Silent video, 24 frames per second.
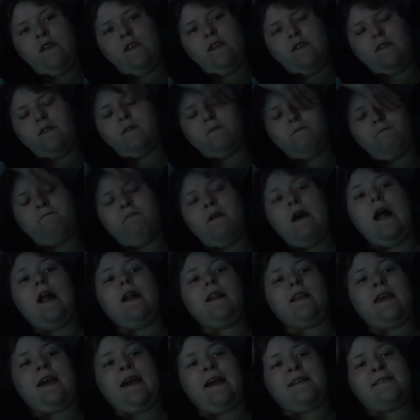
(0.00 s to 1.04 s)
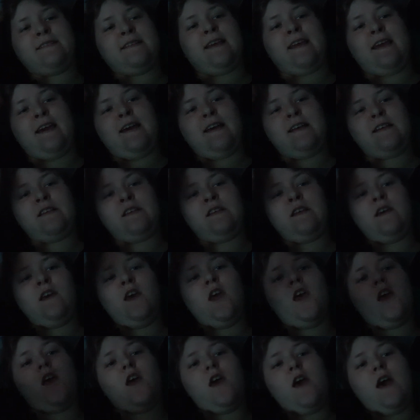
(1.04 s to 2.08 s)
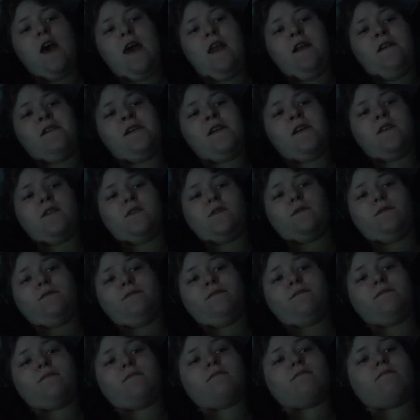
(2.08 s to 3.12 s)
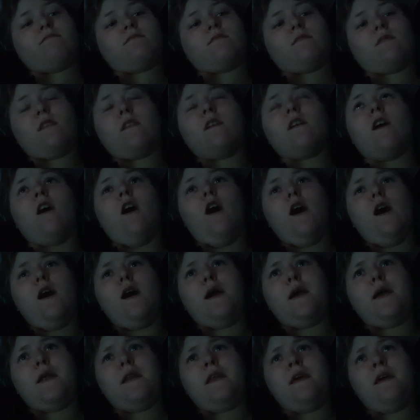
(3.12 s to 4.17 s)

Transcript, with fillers: this podcast, I guess. I don't know. On